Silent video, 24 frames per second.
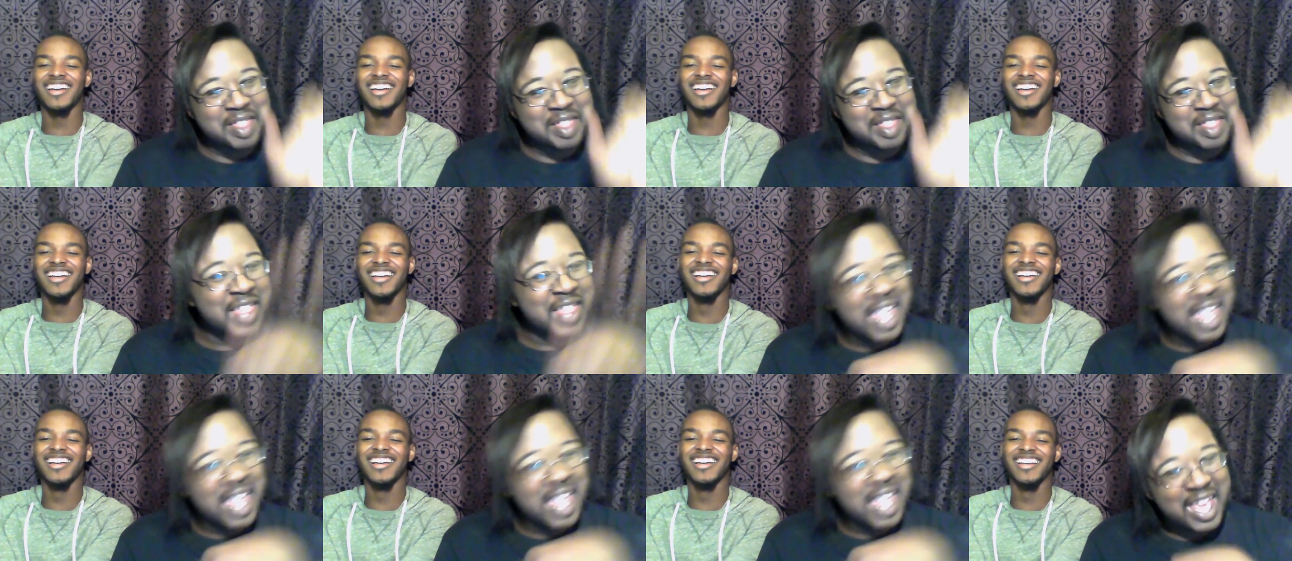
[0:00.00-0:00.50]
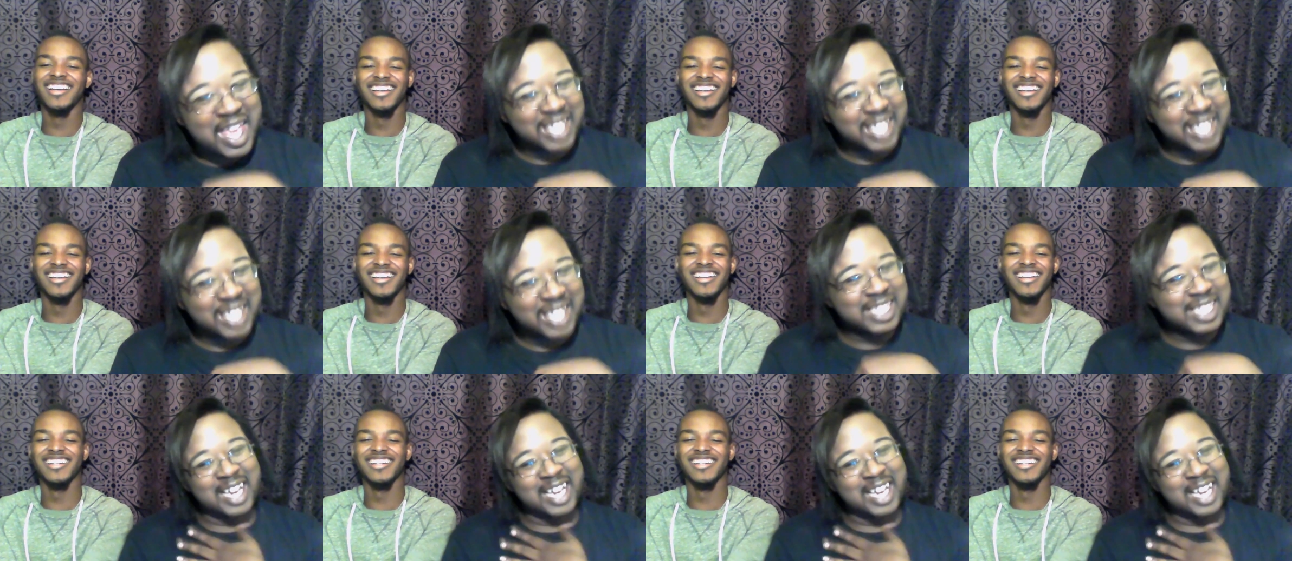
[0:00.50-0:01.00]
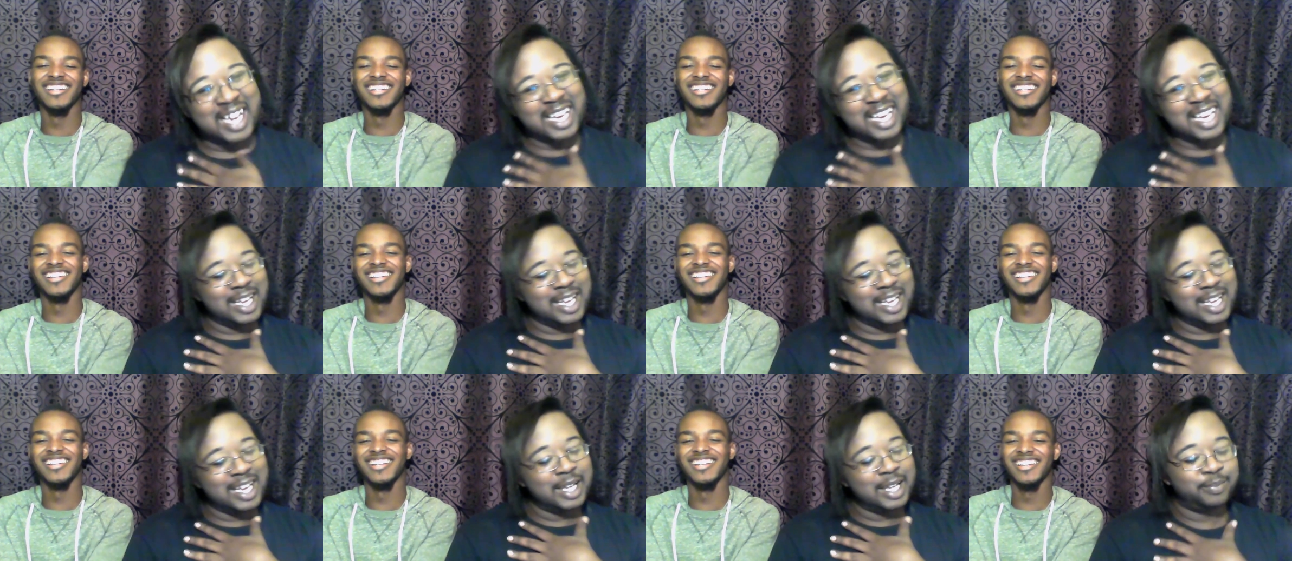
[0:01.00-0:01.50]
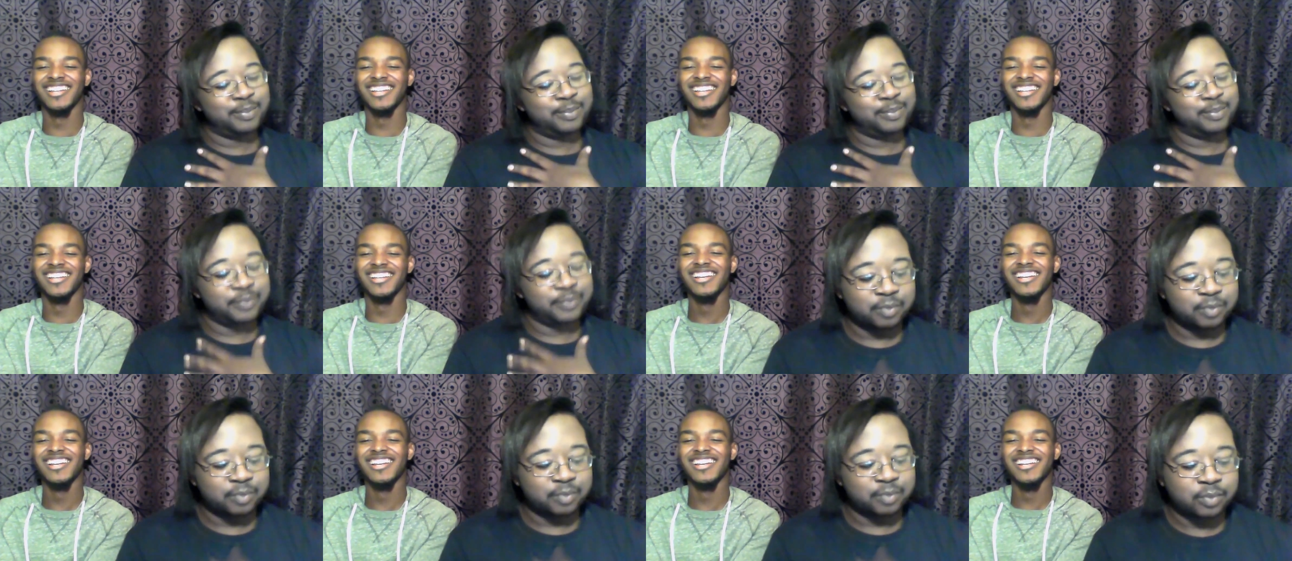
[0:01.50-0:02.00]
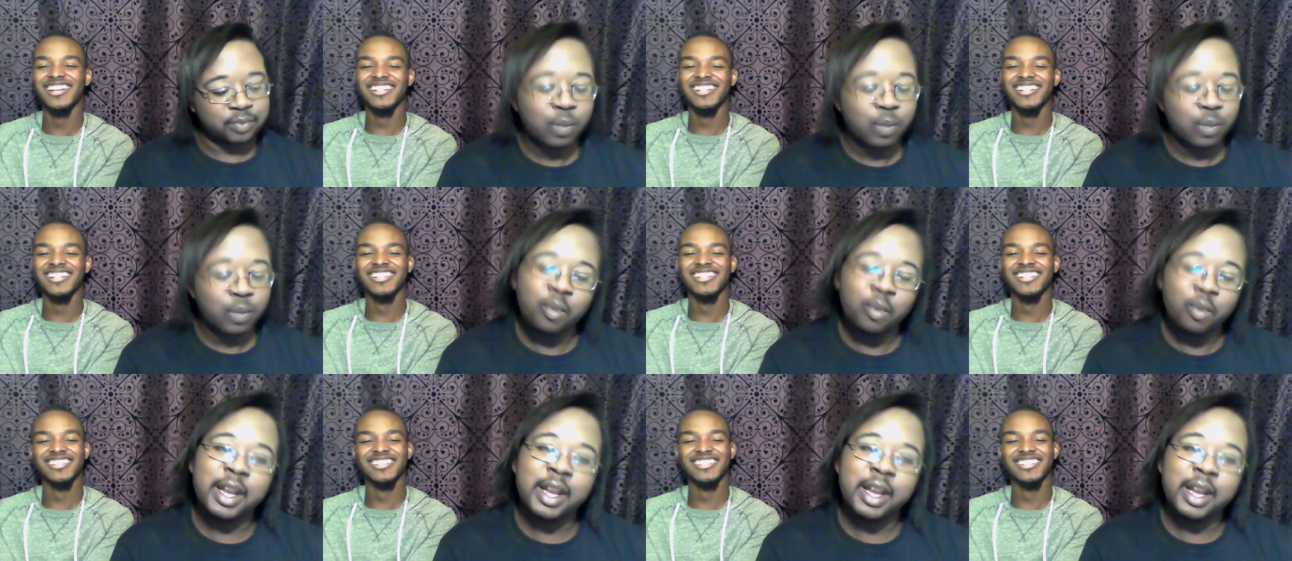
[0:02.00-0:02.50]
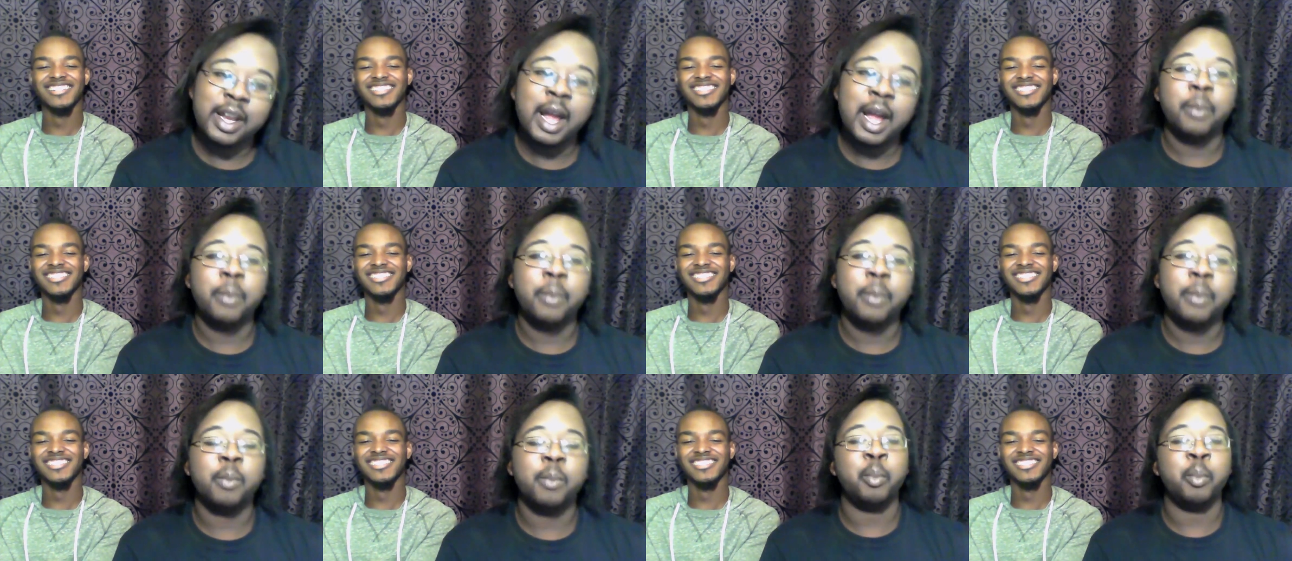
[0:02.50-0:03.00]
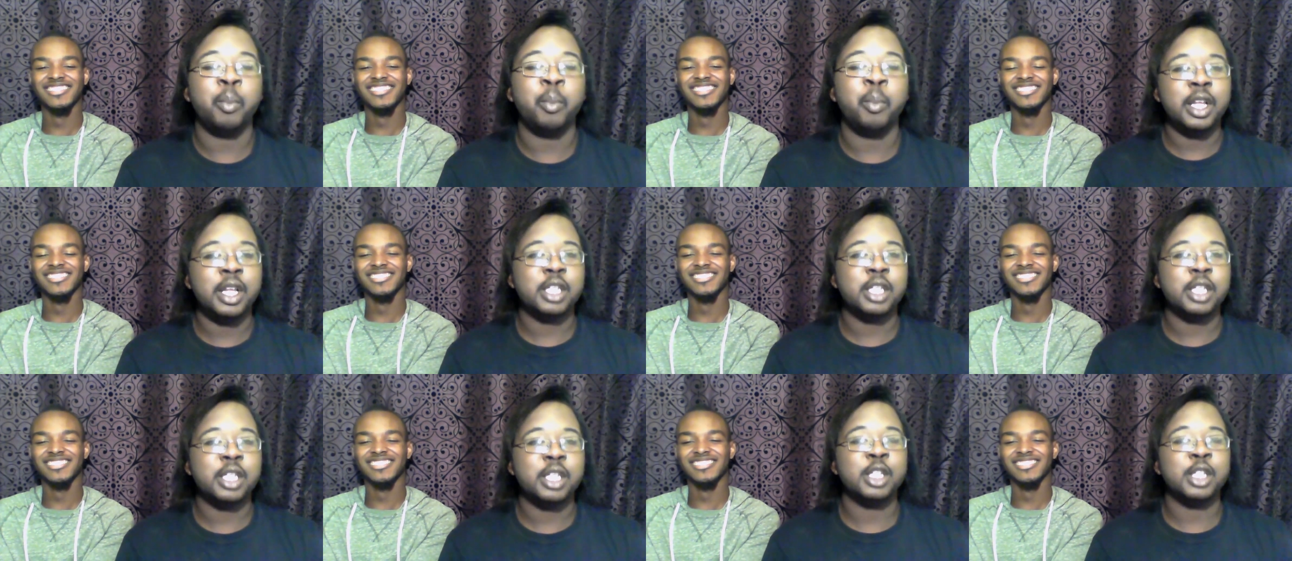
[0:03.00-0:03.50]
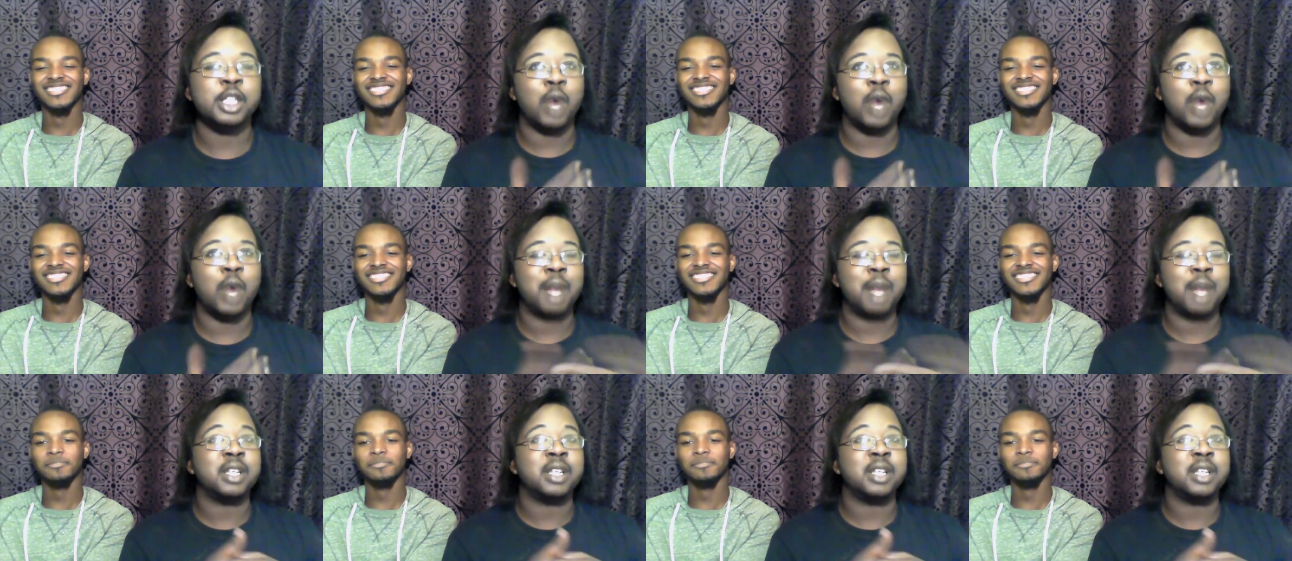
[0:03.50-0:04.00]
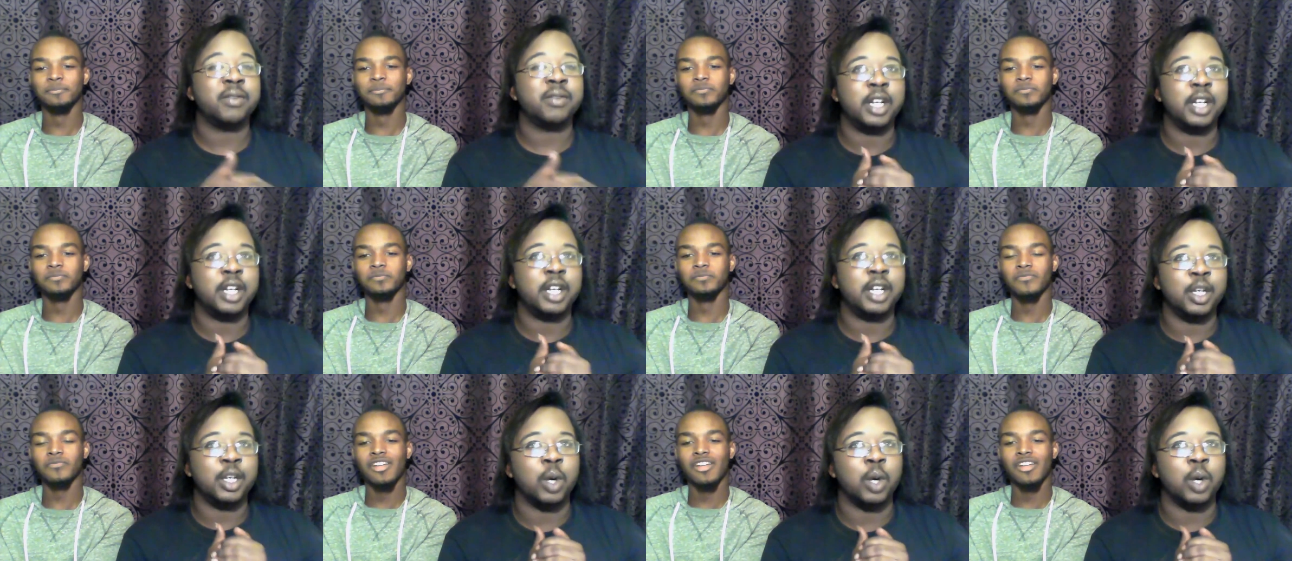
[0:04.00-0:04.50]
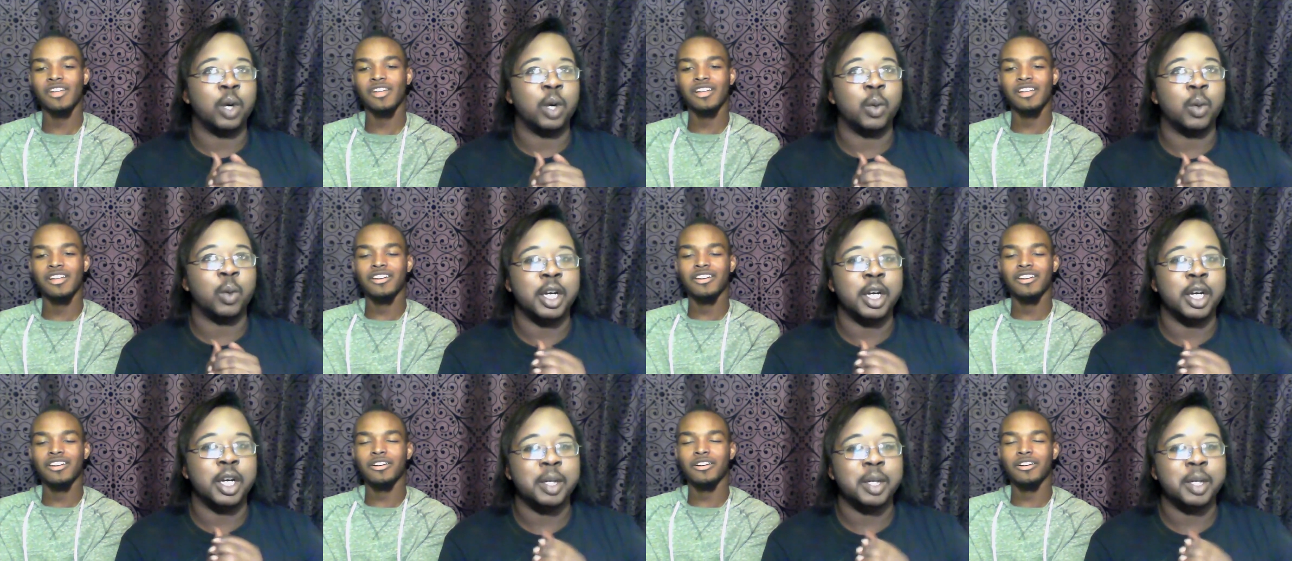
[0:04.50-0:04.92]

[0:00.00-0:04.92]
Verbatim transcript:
Speaker 1: Thanks, hon. Now, me describe Stefan in one word.